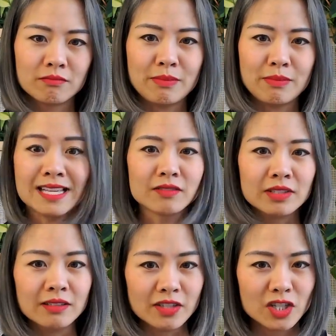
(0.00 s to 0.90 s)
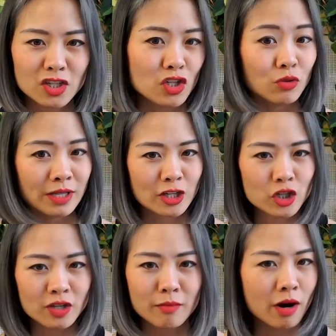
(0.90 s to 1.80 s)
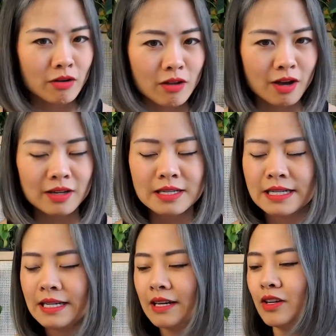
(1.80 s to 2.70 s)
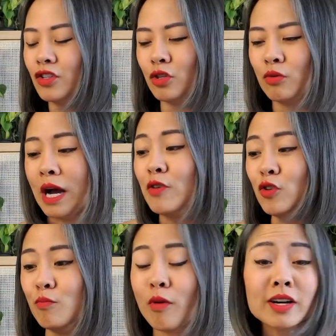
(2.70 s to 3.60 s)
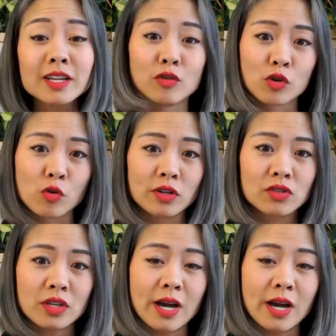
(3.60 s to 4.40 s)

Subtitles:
passively listening to you lecture in a monologue, to how do you market your course?